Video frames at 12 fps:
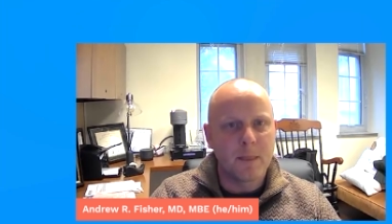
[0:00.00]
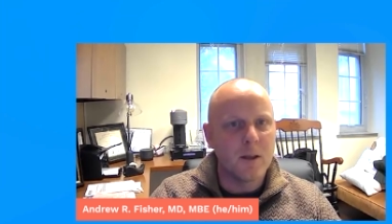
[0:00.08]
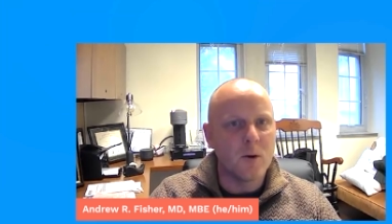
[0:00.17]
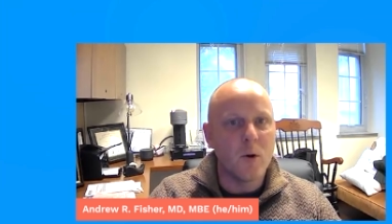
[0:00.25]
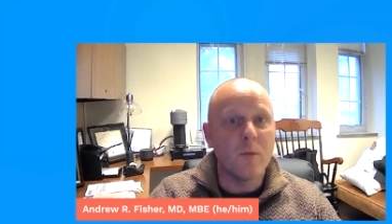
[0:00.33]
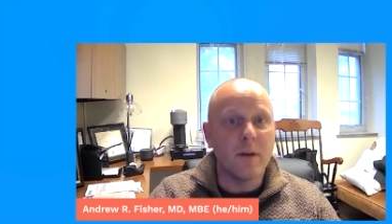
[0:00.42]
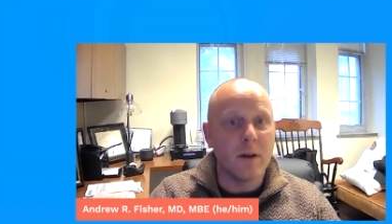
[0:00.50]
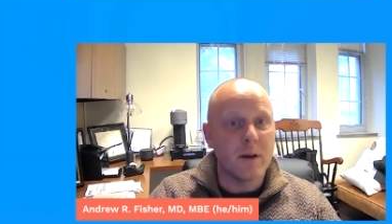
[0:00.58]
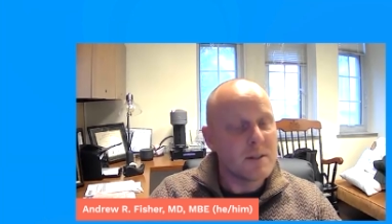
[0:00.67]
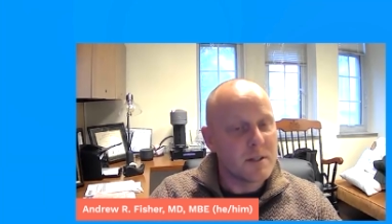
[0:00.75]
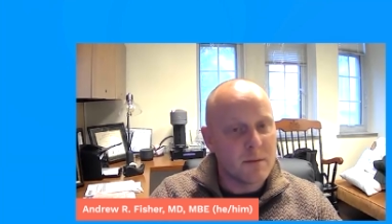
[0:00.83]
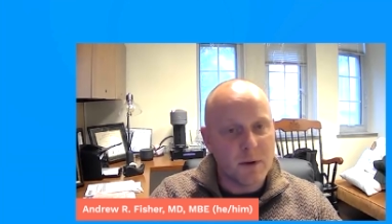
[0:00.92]
you know,
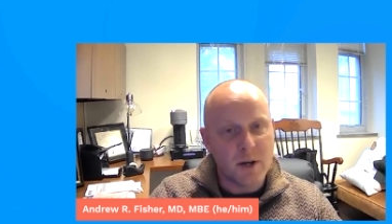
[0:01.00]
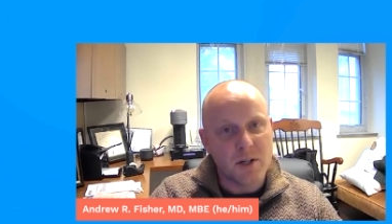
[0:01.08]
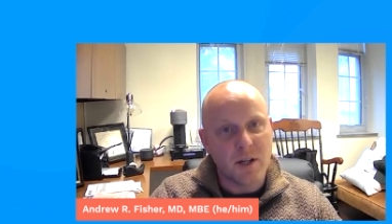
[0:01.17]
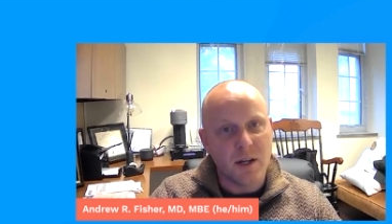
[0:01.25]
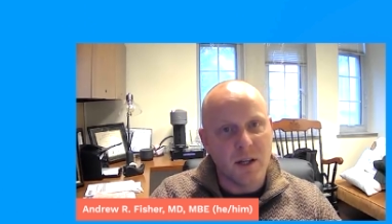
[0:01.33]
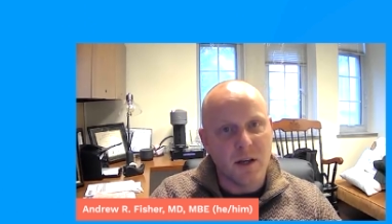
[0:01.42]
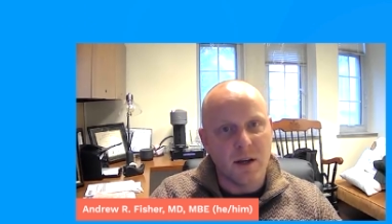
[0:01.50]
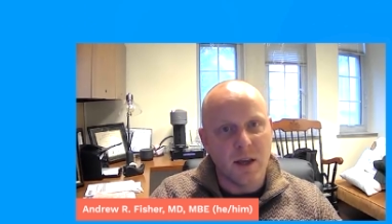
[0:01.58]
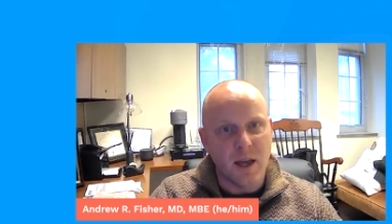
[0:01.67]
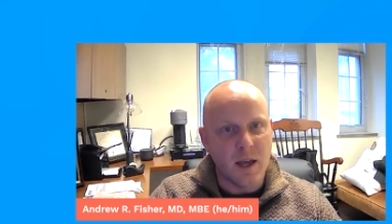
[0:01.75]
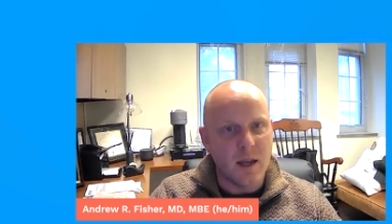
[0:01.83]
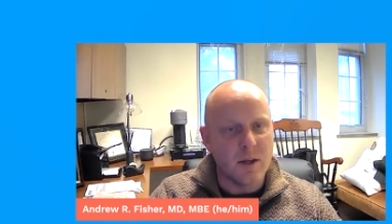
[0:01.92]
ovarian suppression at a
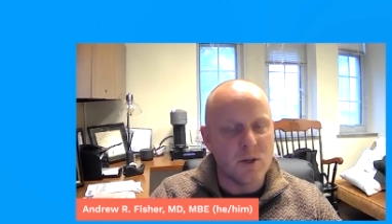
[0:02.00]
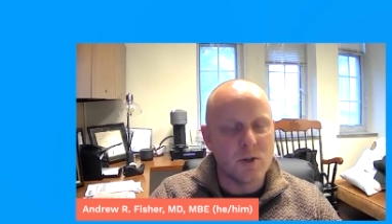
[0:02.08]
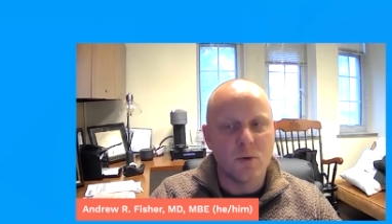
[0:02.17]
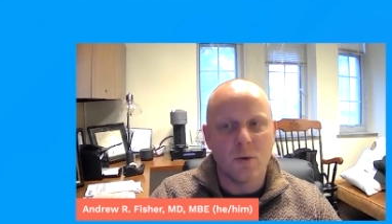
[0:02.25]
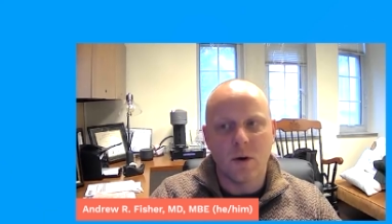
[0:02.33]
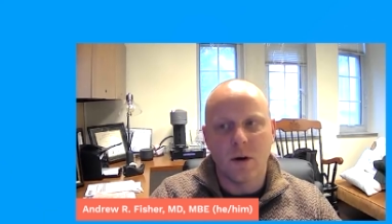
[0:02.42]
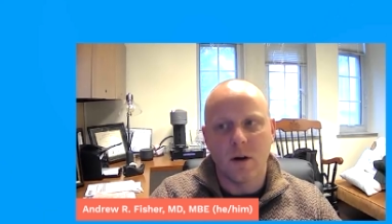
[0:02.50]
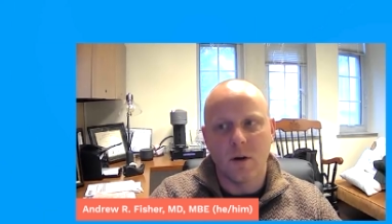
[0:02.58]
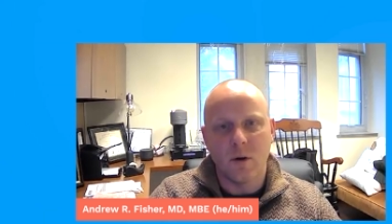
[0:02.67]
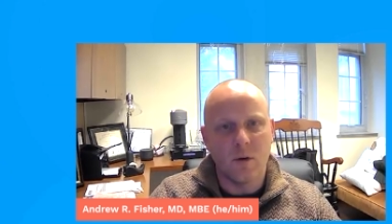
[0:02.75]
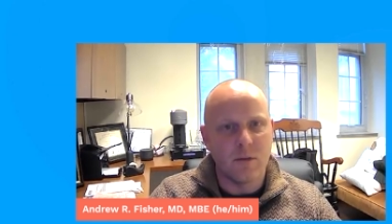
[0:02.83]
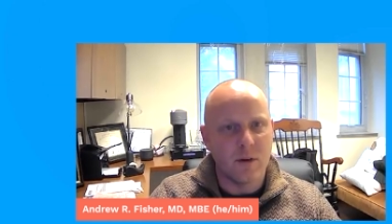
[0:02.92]
young age
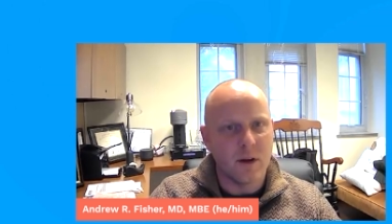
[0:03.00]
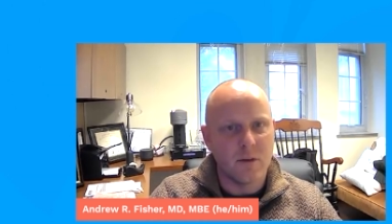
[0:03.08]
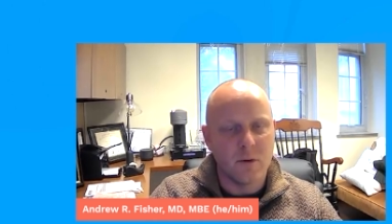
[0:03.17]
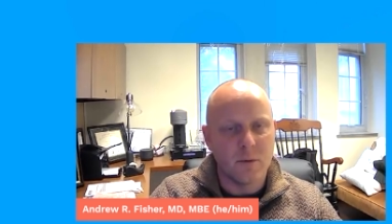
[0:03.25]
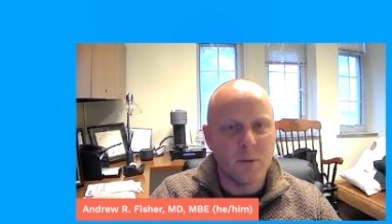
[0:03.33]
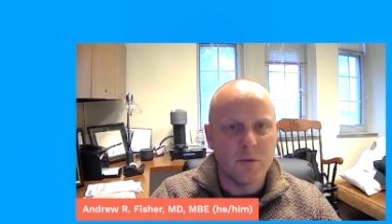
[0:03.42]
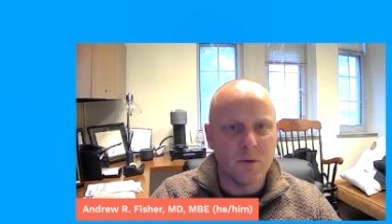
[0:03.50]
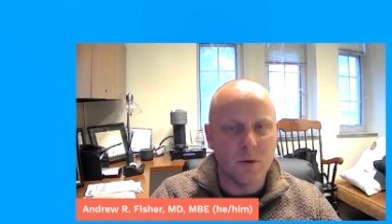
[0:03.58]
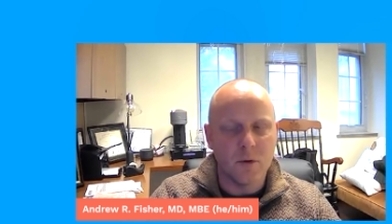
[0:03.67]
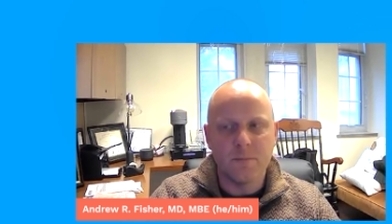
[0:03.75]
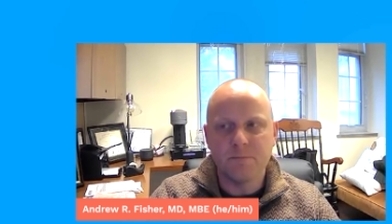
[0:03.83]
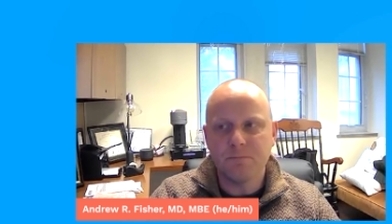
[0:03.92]
or ovarian
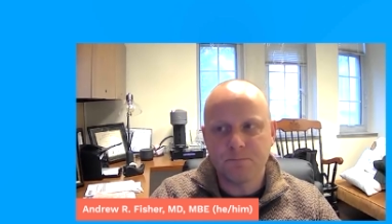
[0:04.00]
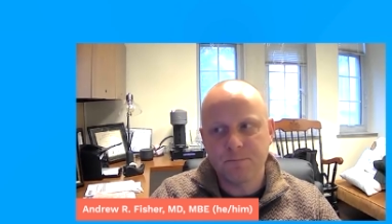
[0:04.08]
removal,